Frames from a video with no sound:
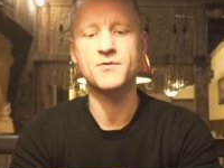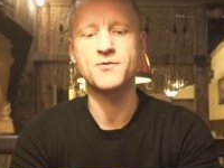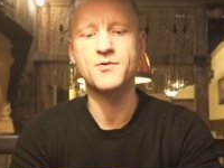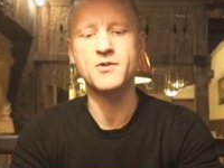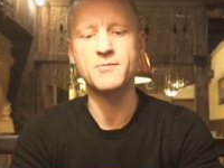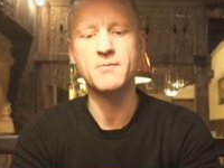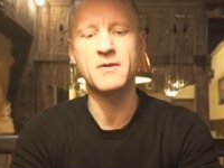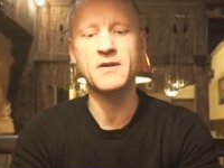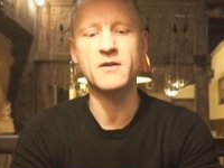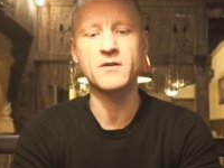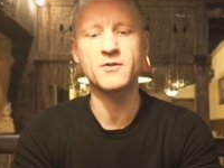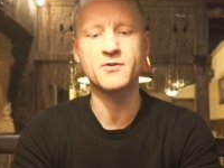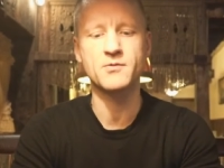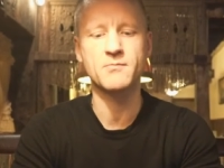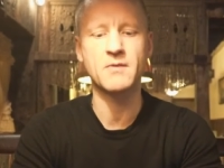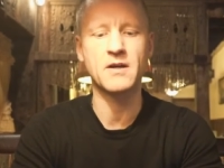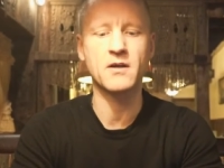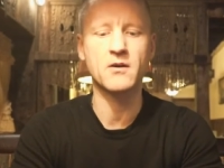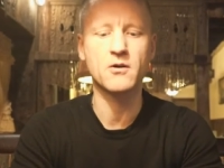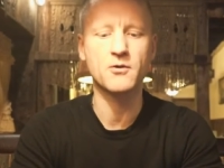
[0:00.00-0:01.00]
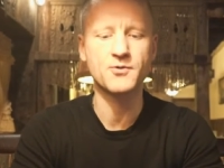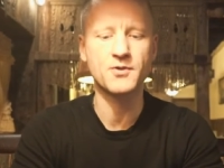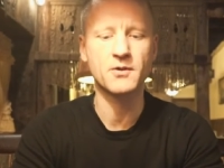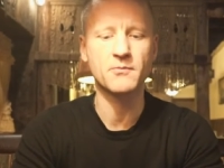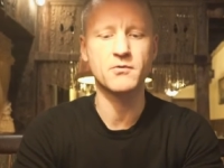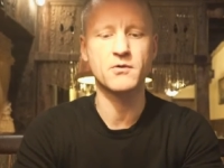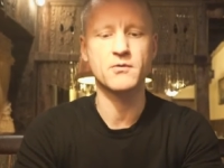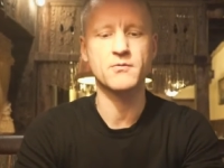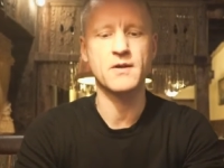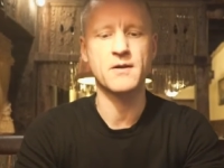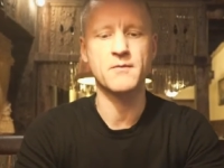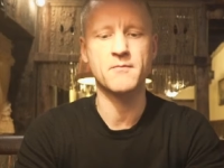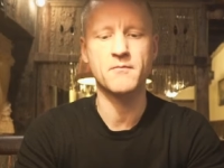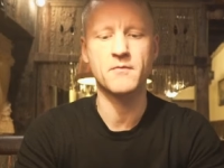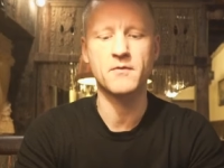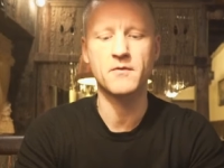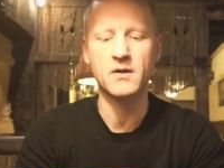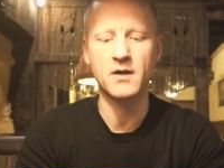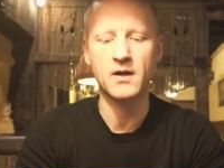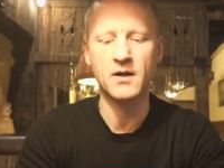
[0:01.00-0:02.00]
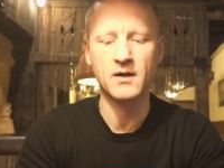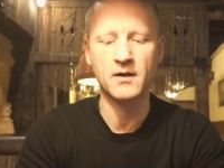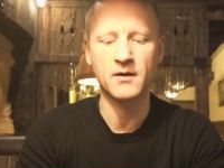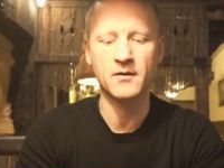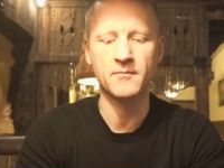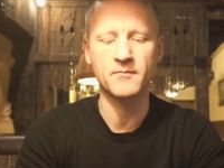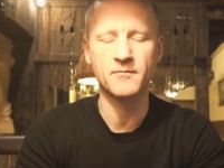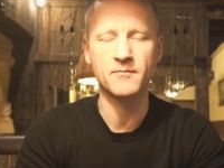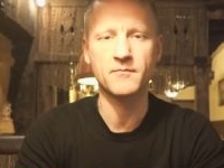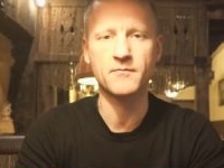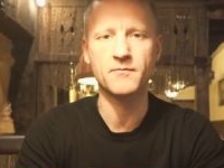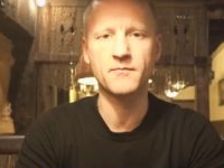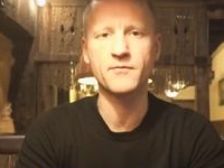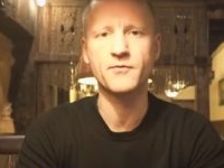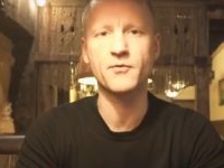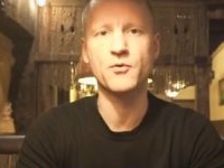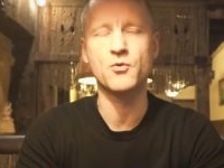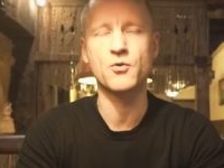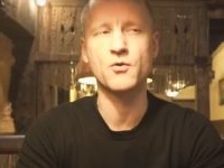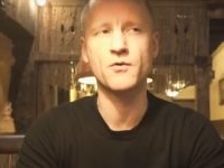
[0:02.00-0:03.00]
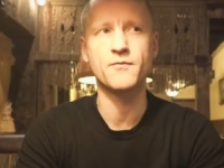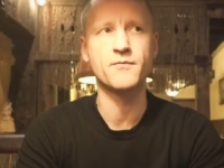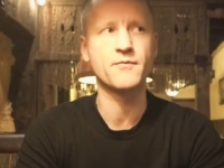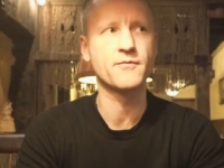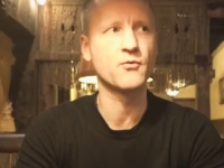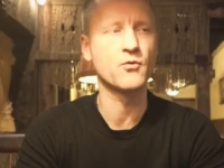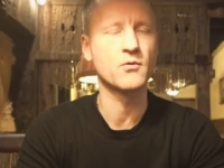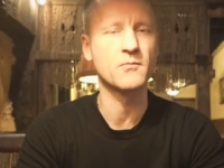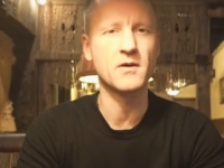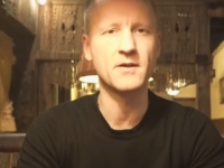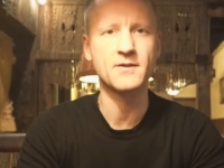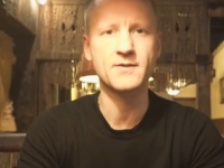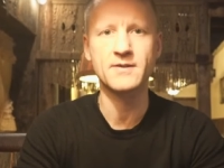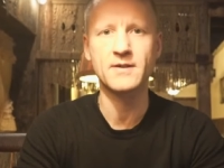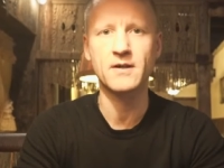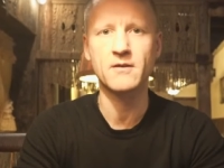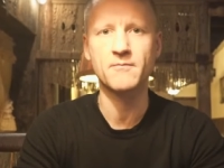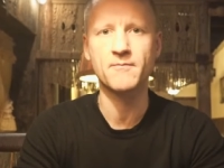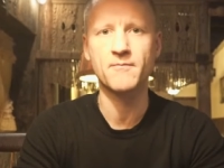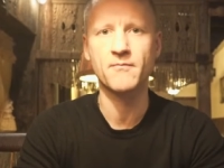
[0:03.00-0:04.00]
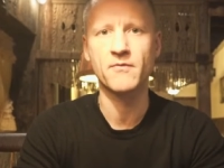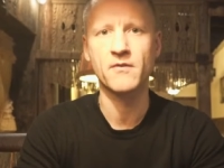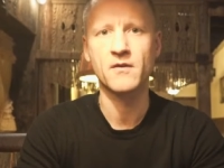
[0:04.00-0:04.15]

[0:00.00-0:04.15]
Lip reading: she's been on to my coaching program for 4 months now.